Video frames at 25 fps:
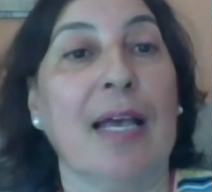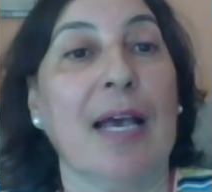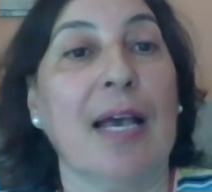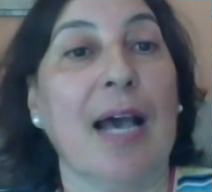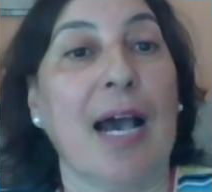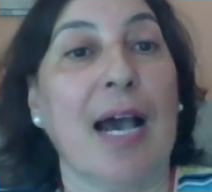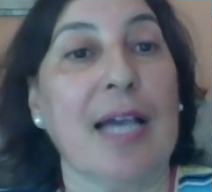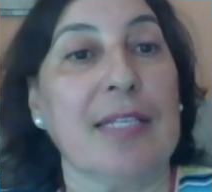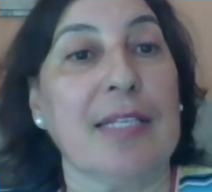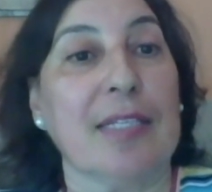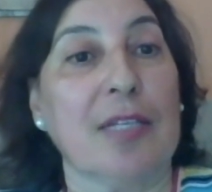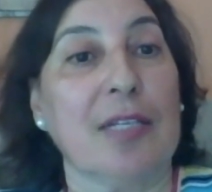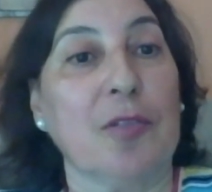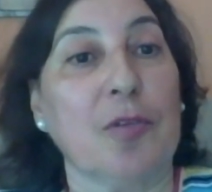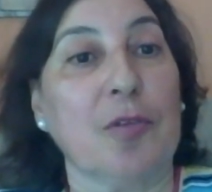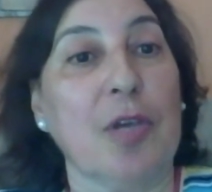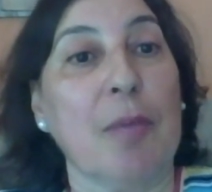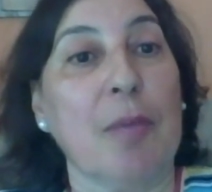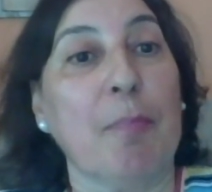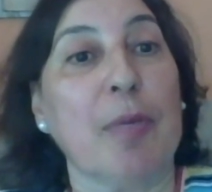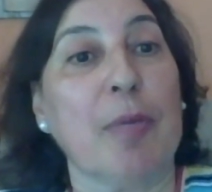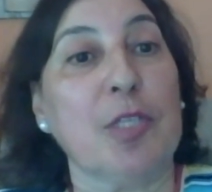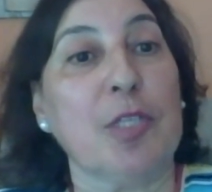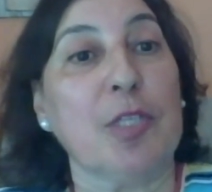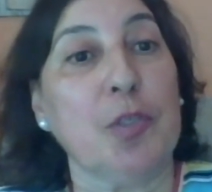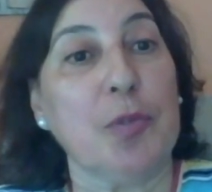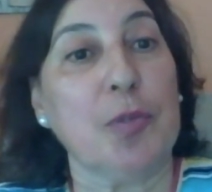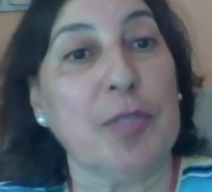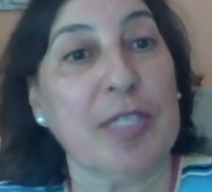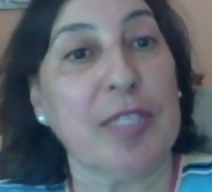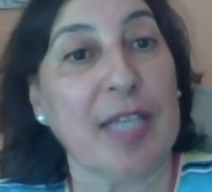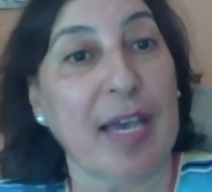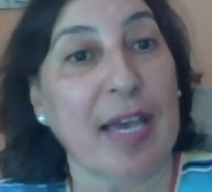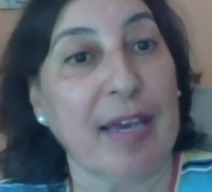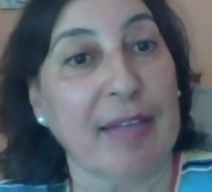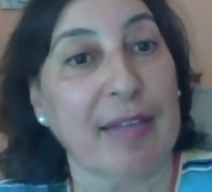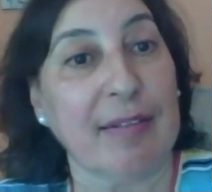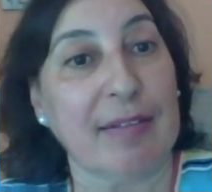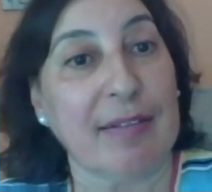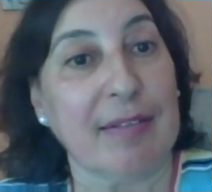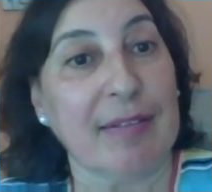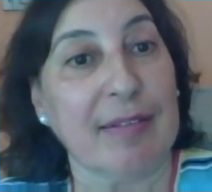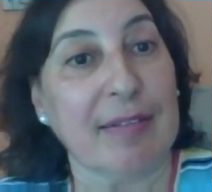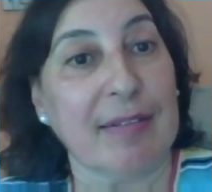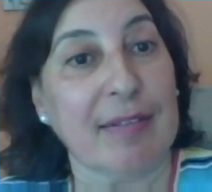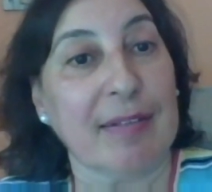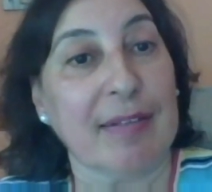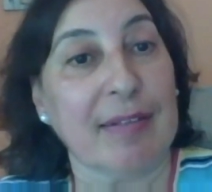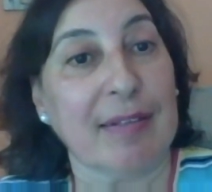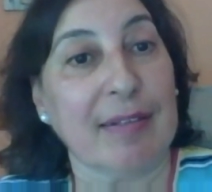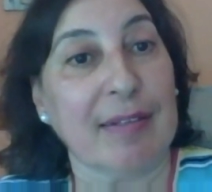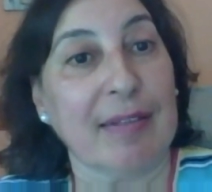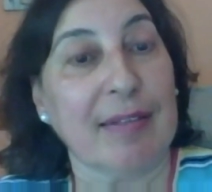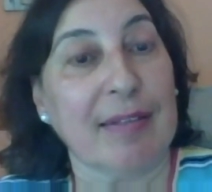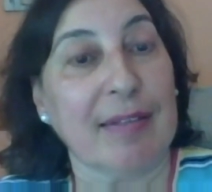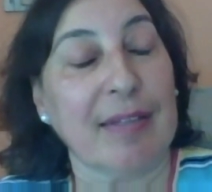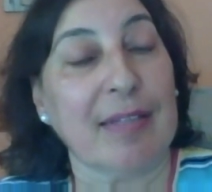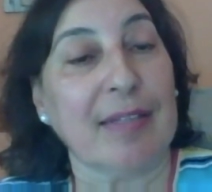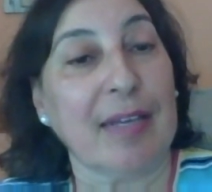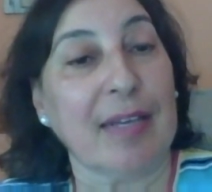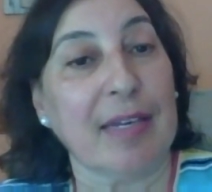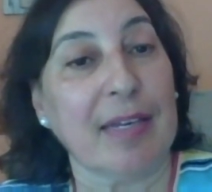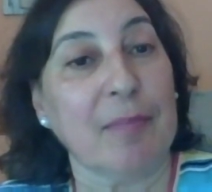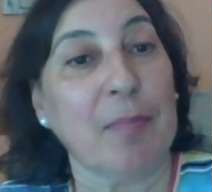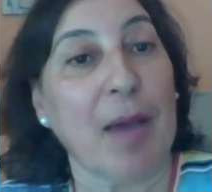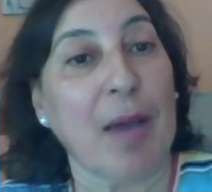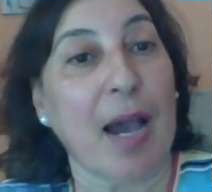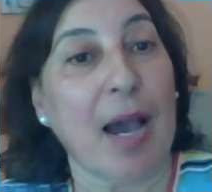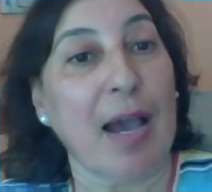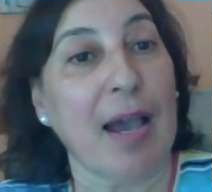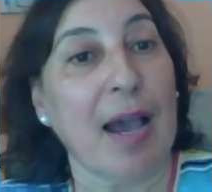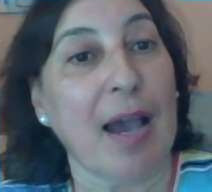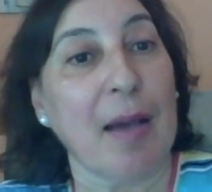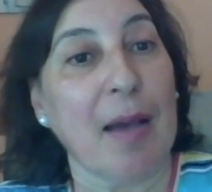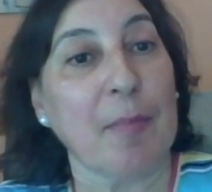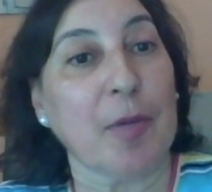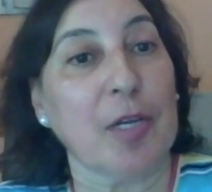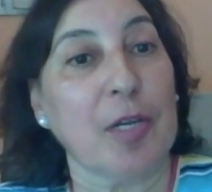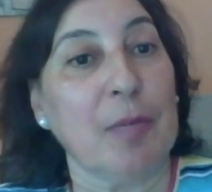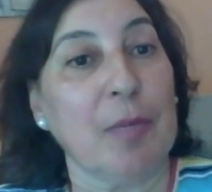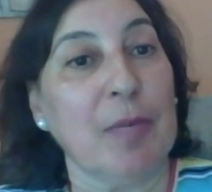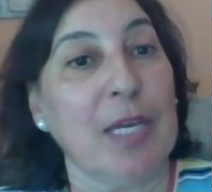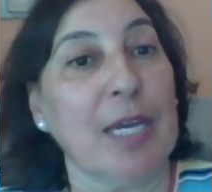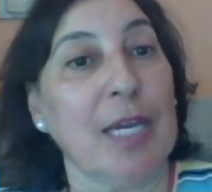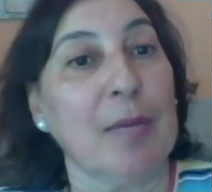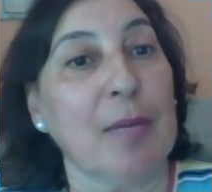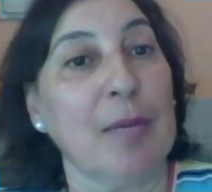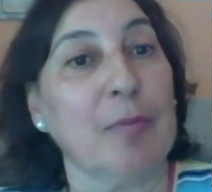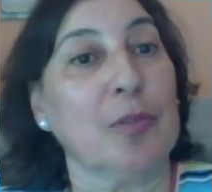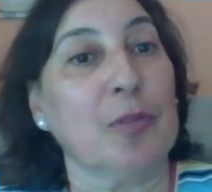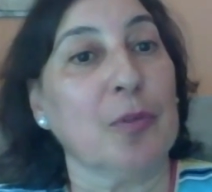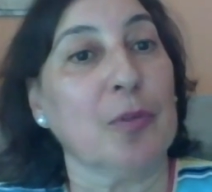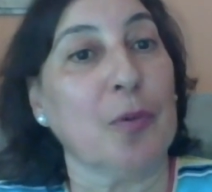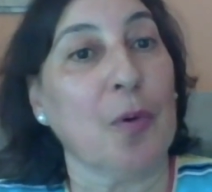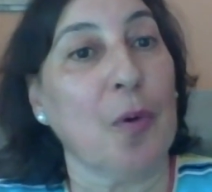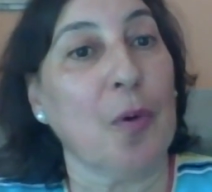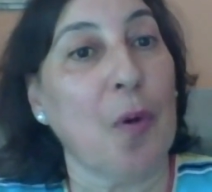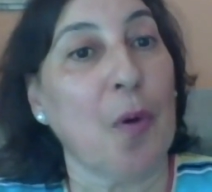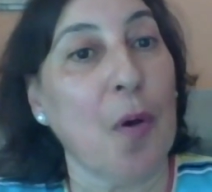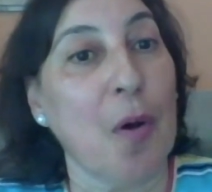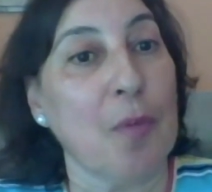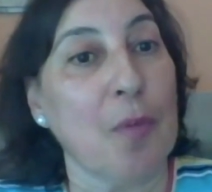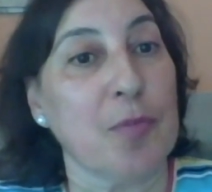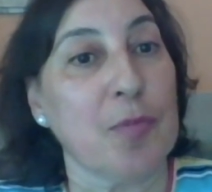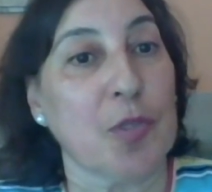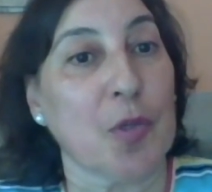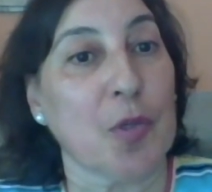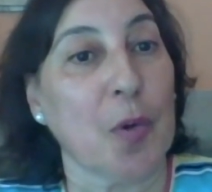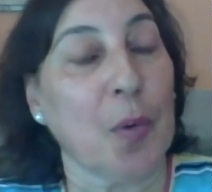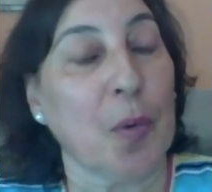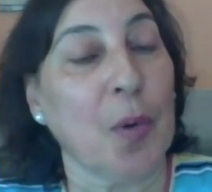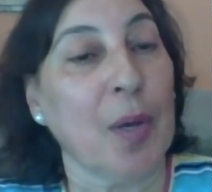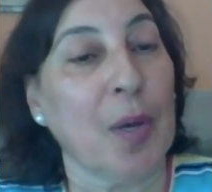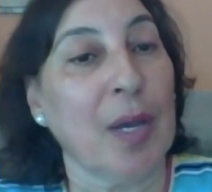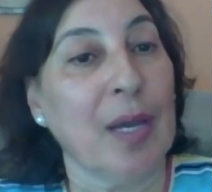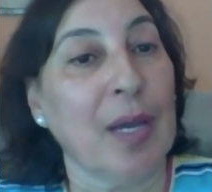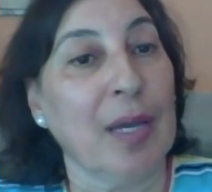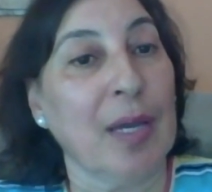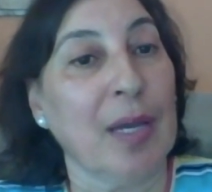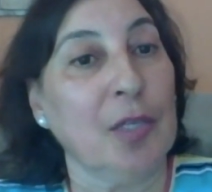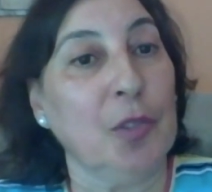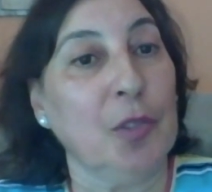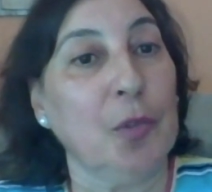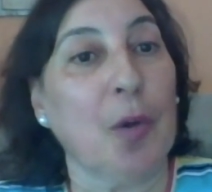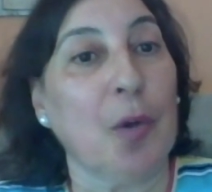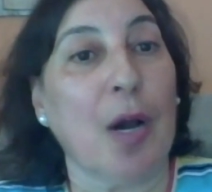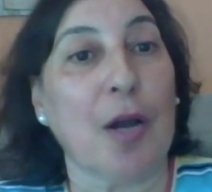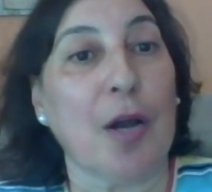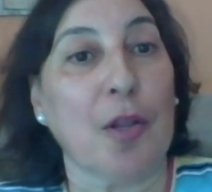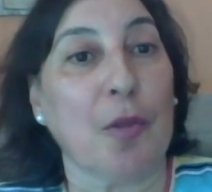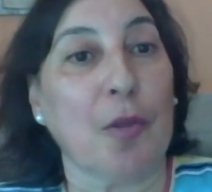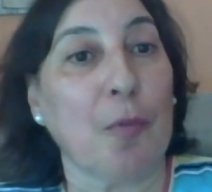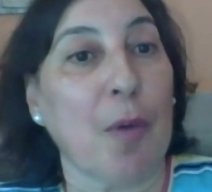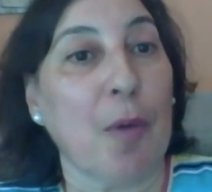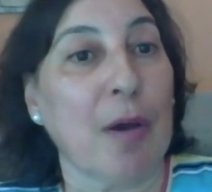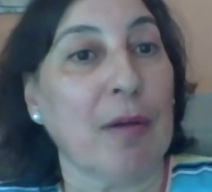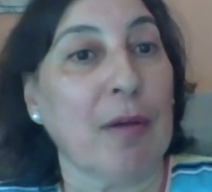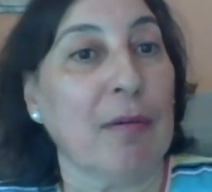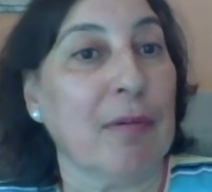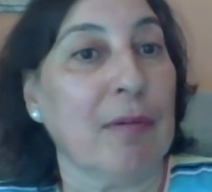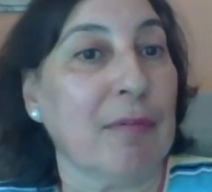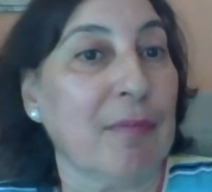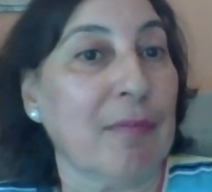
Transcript: I said to him, but you said that I'm going to be able to go home. So you are the one